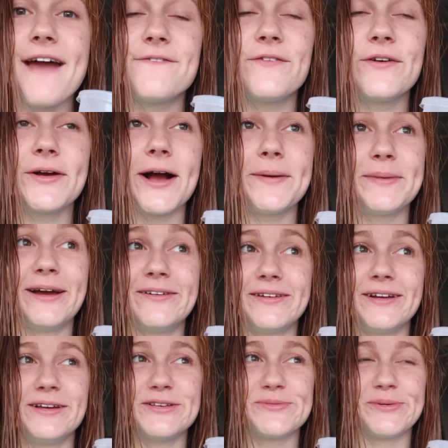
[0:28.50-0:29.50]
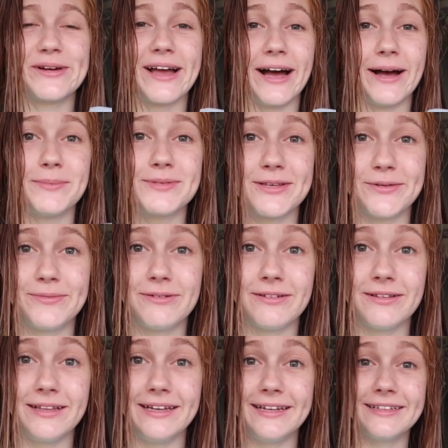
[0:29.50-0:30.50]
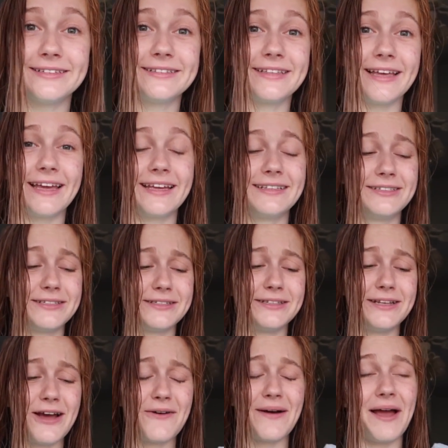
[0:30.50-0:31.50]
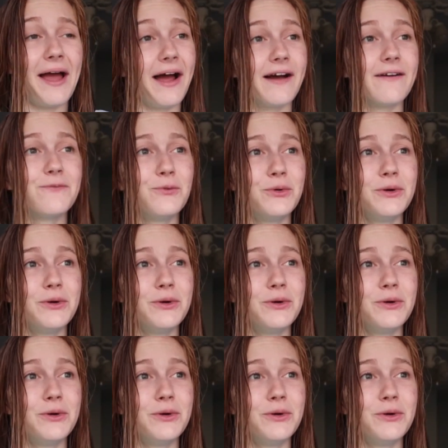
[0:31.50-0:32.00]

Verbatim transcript: I forgot my reusable cup, so please, like, just know I have